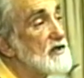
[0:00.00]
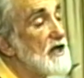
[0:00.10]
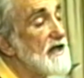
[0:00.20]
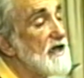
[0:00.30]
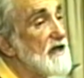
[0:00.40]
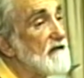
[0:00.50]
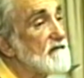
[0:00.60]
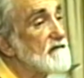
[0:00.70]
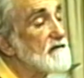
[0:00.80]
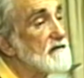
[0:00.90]
I have
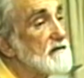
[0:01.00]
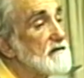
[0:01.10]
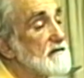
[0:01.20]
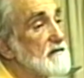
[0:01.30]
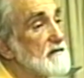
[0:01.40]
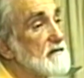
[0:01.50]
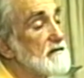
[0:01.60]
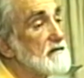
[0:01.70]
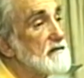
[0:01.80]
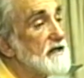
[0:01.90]

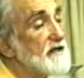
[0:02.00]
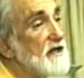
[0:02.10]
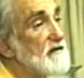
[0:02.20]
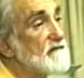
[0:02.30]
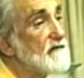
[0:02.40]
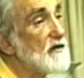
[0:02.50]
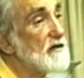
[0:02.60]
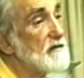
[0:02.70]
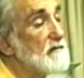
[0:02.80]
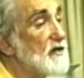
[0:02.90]
that account
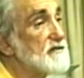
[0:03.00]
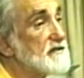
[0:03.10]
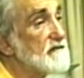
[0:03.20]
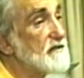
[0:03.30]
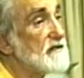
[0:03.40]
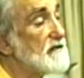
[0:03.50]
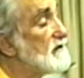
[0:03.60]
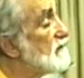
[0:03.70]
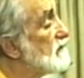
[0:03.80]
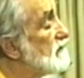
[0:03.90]
for most of the
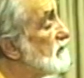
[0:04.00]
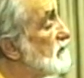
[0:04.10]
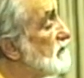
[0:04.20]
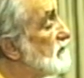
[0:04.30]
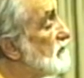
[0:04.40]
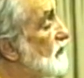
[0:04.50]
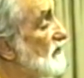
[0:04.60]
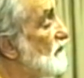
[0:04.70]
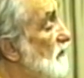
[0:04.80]
thought